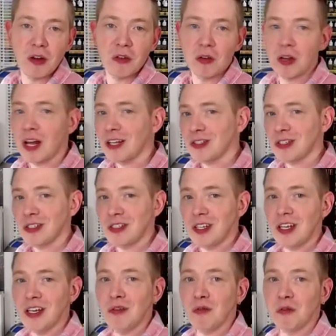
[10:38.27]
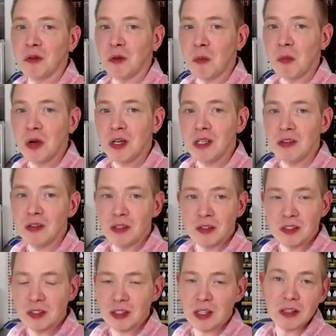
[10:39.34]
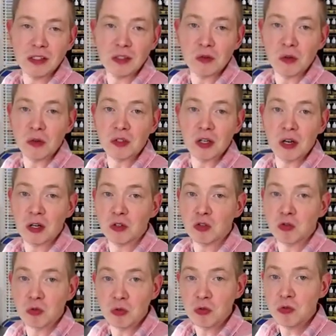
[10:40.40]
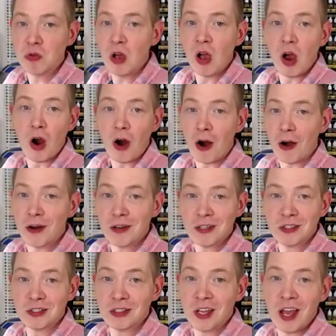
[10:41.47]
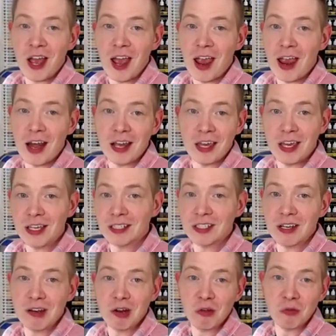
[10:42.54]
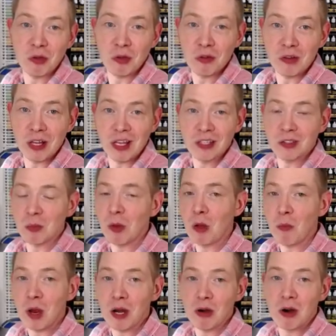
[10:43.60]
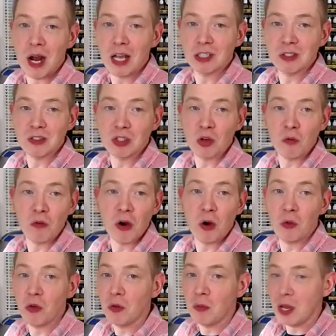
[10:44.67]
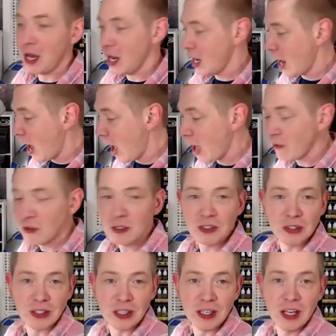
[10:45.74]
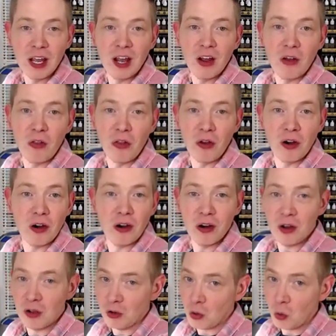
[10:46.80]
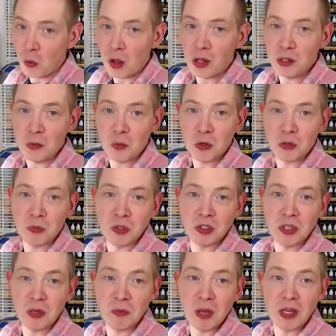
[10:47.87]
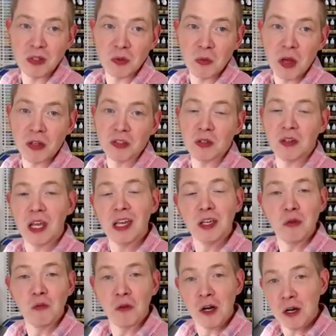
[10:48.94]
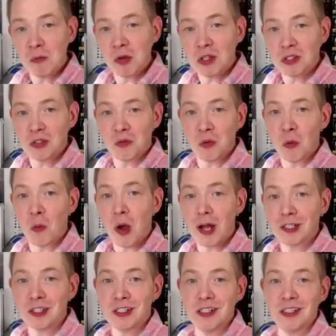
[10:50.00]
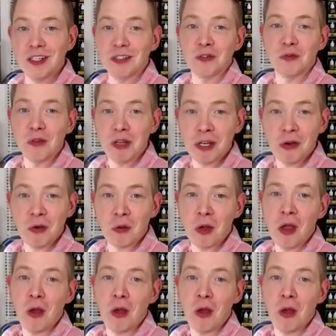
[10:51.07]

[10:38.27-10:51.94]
They're not just in it for the money. They, these these folks are true artists, and I can't say enough good things about my interaction so far with them. And obviously, they're quality workmanship as well. So thank you very much for watching this video.